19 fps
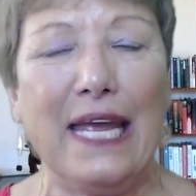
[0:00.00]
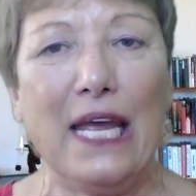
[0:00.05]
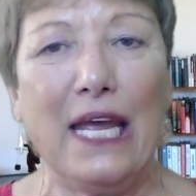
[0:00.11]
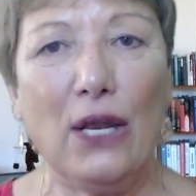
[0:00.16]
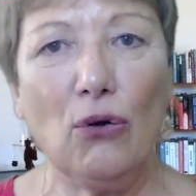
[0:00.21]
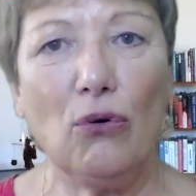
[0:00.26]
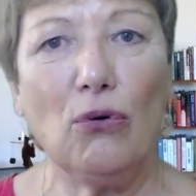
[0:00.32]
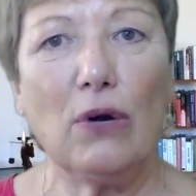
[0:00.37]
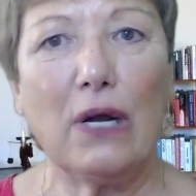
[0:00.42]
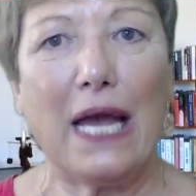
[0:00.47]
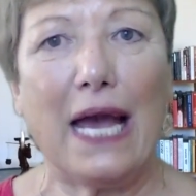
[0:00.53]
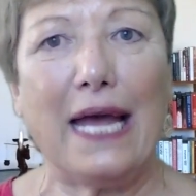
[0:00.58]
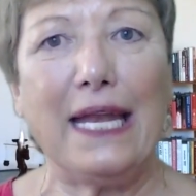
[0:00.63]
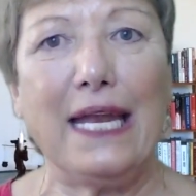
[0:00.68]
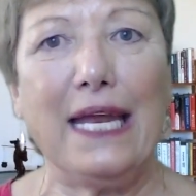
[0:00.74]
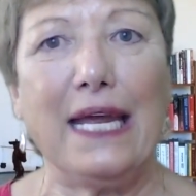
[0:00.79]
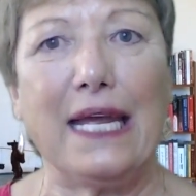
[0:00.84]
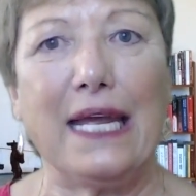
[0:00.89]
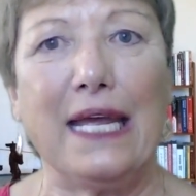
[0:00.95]

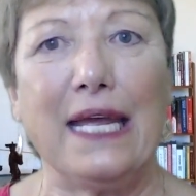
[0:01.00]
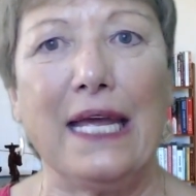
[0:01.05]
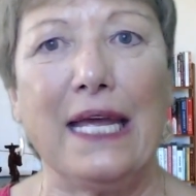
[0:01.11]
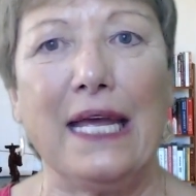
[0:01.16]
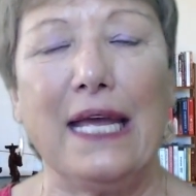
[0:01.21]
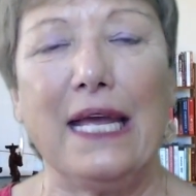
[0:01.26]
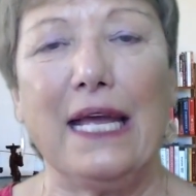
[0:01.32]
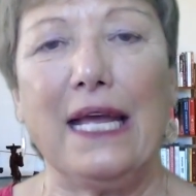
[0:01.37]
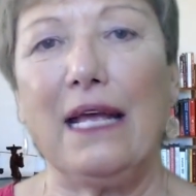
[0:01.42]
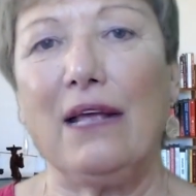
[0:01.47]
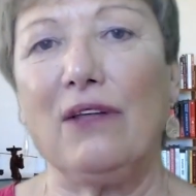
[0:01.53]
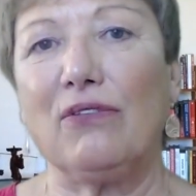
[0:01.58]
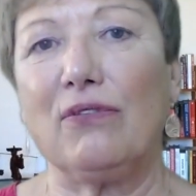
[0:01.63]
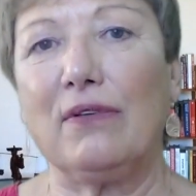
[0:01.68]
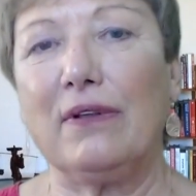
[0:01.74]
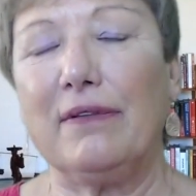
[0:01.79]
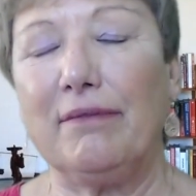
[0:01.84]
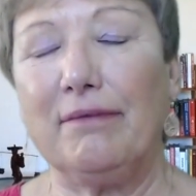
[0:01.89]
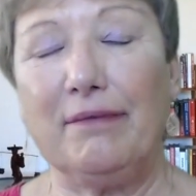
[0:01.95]
Inorganic
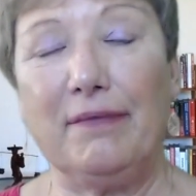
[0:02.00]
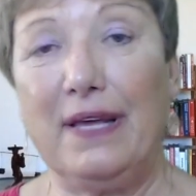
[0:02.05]
is,